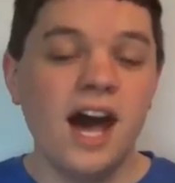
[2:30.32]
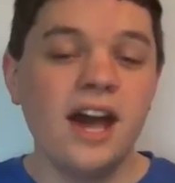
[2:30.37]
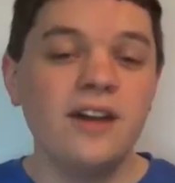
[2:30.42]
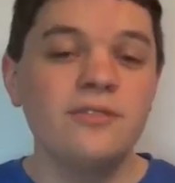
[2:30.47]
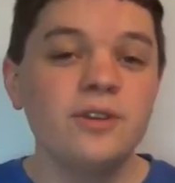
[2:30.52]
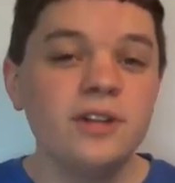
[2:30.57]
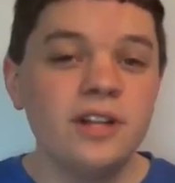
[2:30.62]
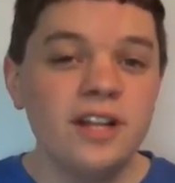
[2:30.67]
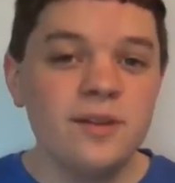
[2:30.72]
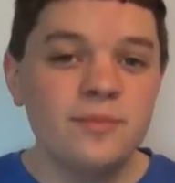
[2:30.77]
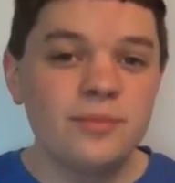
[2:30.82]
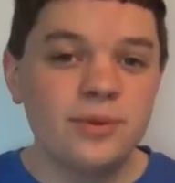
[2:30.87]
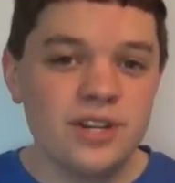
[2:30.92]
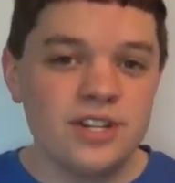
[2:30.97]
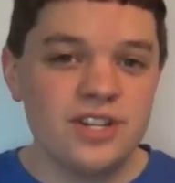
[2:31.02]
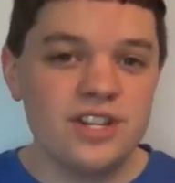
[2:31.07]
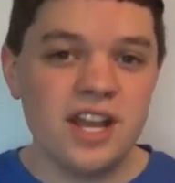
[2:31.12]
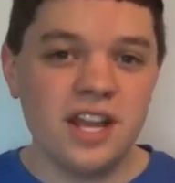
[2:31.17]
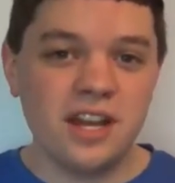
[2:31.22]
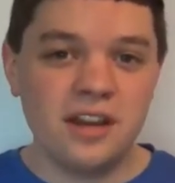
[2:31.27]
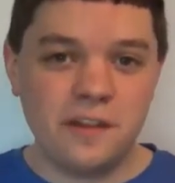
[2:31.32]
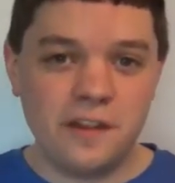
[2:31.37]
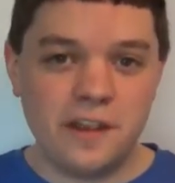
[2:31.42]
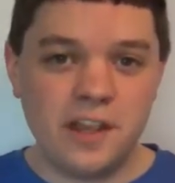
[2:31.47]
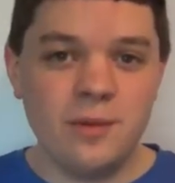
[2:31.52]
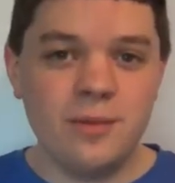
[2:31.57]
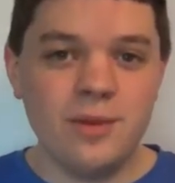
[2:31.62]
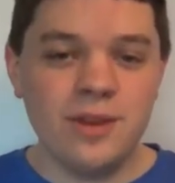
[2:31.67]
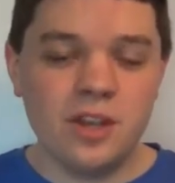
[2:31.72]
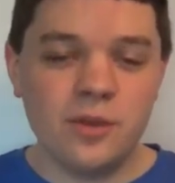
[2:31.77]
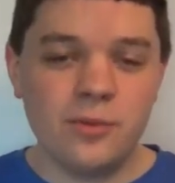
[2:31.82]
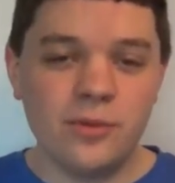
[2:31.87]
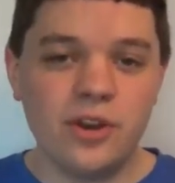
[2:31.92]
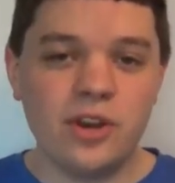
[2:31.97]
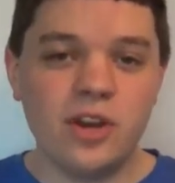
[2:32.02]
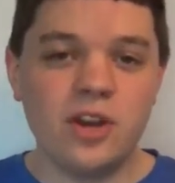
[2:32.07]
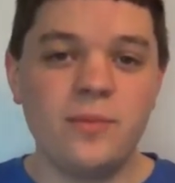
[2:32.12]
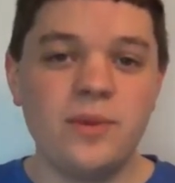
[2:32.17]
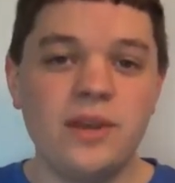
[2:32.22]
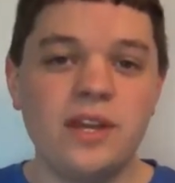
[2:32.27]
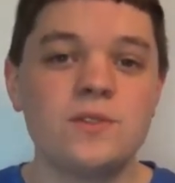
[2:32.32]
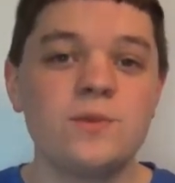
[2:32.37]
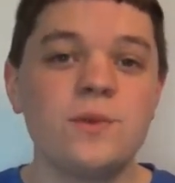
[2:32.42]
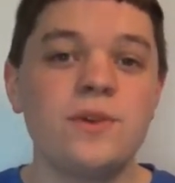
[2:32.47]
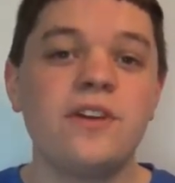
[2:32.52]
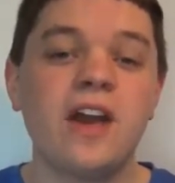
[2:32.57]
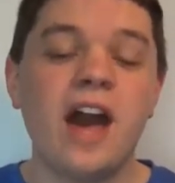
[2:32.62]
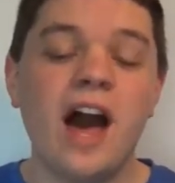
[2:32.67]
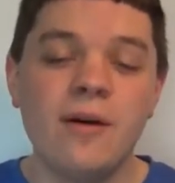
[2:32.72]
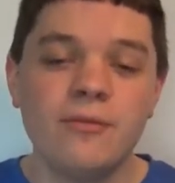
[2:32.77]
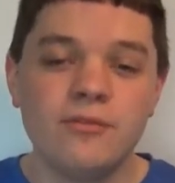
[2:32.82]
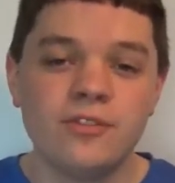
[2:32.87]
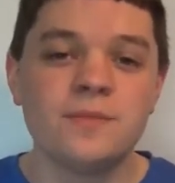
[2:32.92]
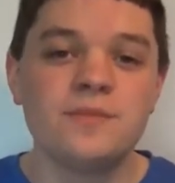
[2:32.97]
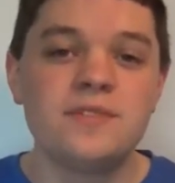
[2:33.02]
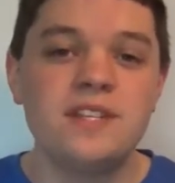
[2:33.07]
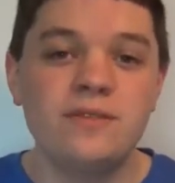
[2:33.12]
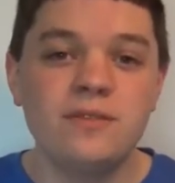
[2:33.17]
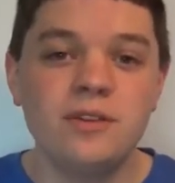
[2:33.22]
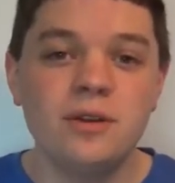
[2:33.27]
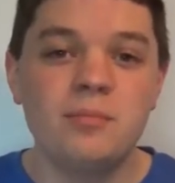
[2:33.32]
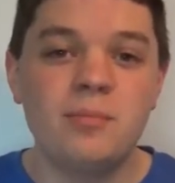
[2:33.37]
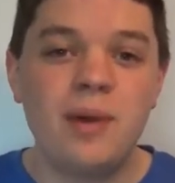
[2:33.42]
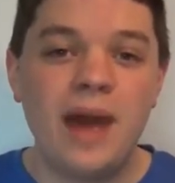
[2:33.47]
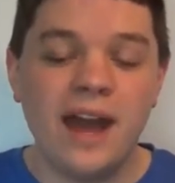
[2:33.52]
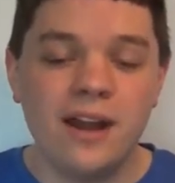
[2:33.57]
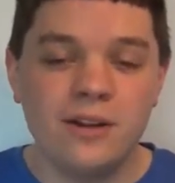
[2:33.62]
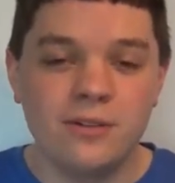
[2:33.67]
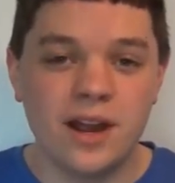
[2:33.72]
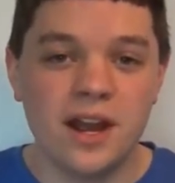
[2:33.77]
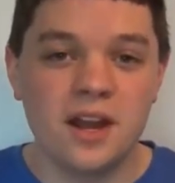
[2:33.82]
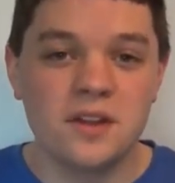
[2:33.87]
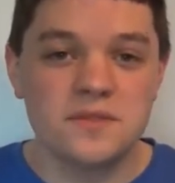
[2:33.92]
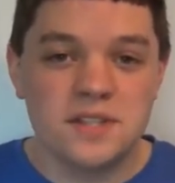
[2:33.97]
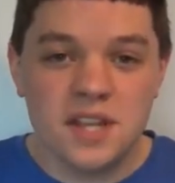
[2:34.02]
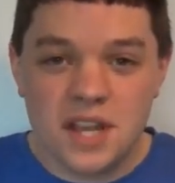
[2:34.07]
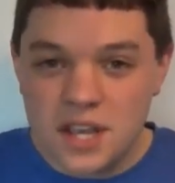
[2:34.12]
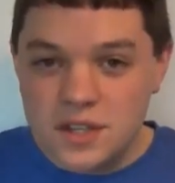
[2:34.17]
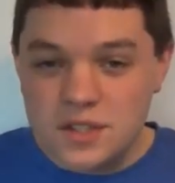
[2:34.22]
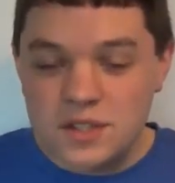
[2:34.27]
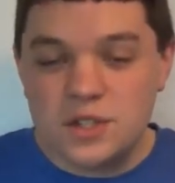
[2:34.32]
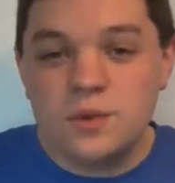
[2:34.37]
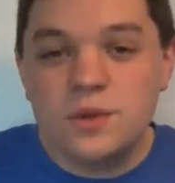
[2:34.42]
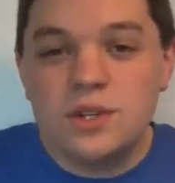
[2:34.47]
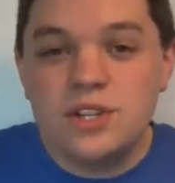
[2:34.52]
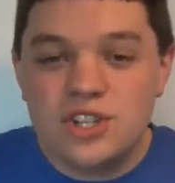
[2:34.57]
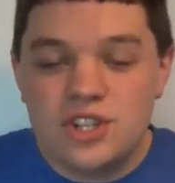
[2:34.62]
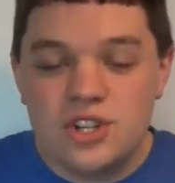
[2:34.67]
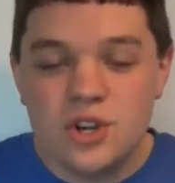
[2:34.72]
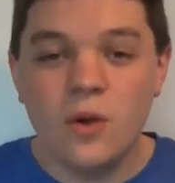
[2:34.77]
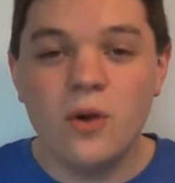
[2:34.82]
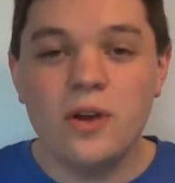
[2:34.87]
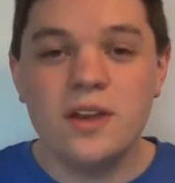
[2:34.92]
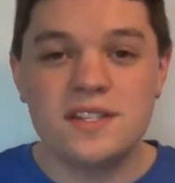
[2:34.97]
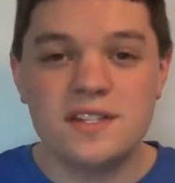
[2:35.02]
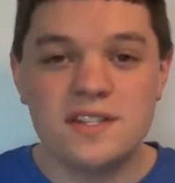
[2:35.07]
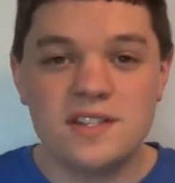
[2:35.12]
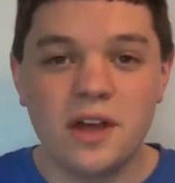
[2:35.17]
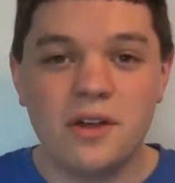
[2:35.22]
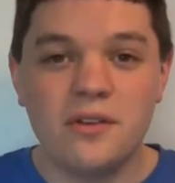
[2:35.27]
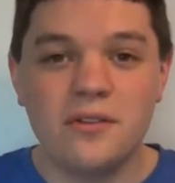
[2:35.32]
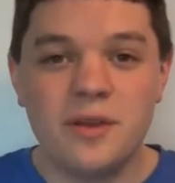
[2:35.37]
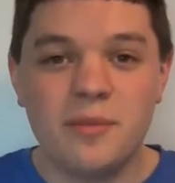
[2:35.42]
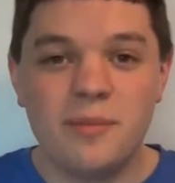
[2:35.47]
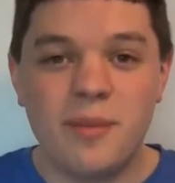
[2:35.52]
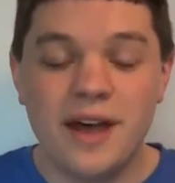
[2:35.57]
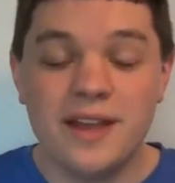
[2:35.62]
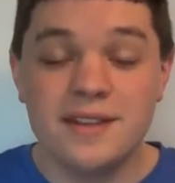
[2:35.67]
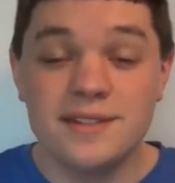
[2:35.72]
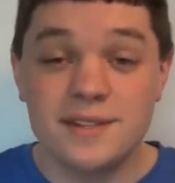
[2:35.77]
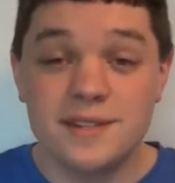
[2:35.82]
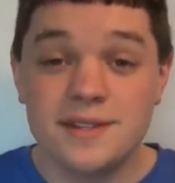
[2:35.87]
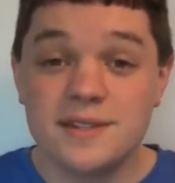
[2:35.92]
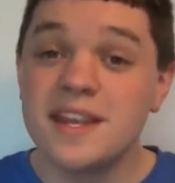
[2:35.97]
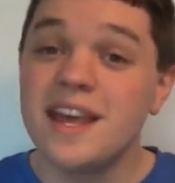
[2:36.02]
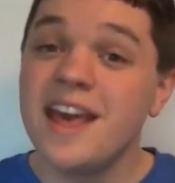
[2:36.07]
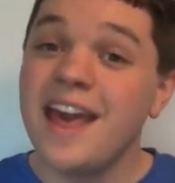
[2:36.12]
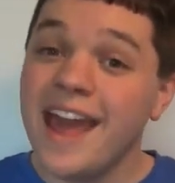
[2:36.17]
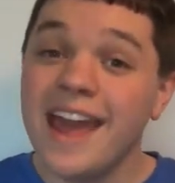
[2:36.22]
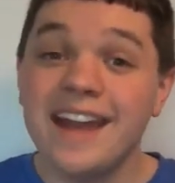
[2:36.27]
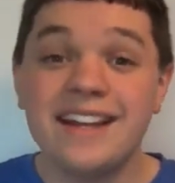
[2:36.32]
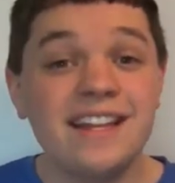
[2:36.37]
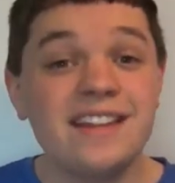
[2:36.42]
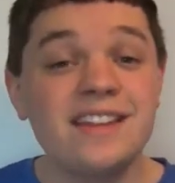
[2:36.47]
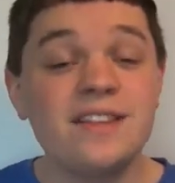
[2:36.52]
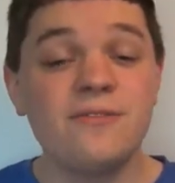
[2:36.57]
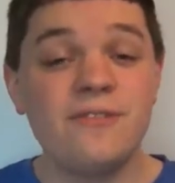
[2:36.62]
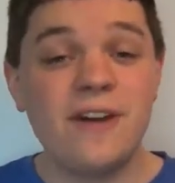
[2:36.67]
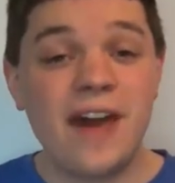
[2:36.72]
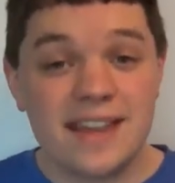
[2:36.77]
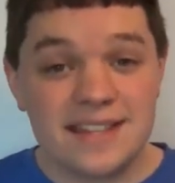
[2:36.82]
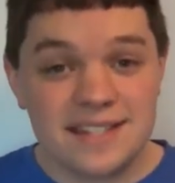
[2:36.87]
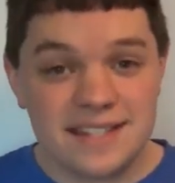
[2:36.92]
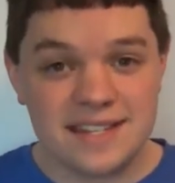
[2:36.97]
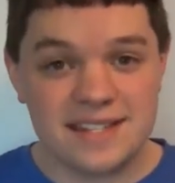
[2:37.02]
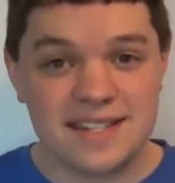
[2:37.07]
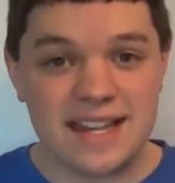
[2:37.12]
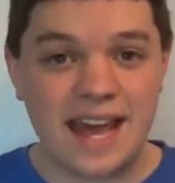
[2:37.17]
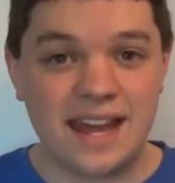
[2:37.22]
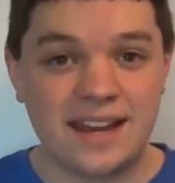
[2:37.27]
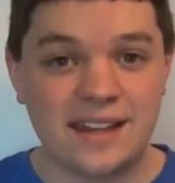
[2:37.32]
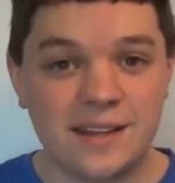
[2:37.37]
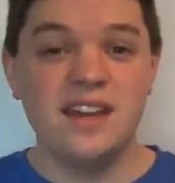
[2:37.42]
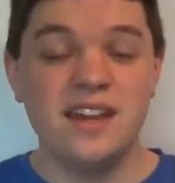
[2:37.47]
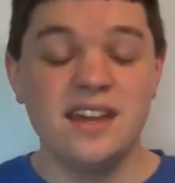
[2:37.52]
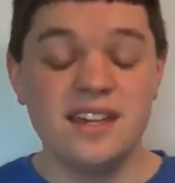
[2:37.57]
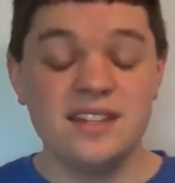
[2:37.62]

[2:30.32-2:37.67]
I've really appreciated the cubing community because we've come from different backgrounds to enjoy solving puzzles and get the fastest at it.